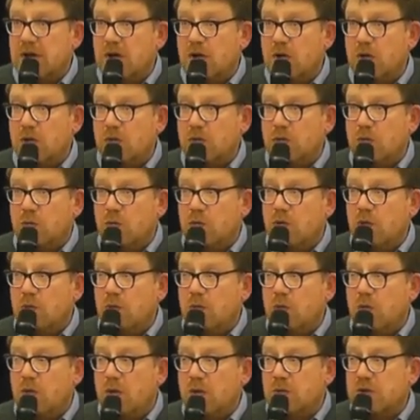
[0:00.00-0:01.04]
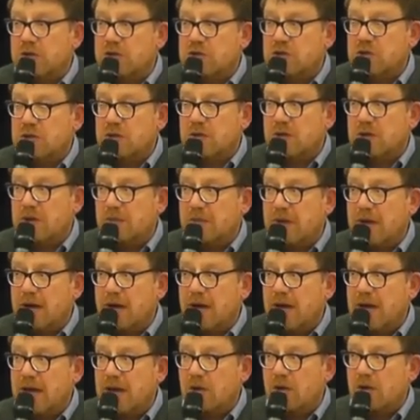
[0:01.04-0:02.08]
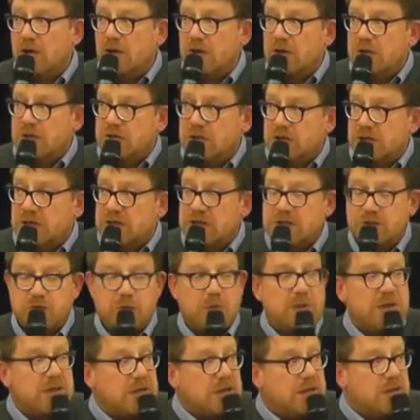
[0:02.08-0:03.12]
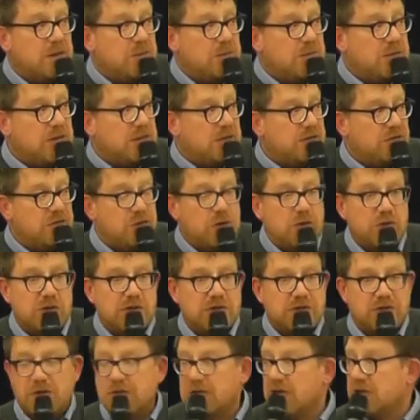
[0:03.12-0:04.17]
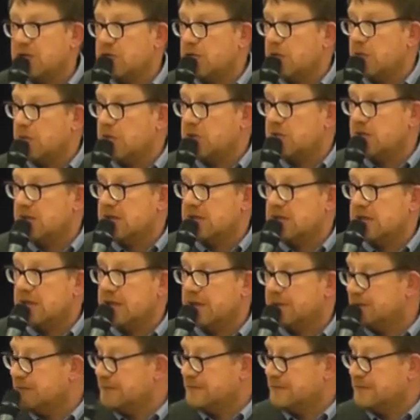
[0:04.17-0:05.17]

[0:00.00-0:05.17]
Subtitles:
on what we do and about how successful media can be in the future. So thanks very much for listening.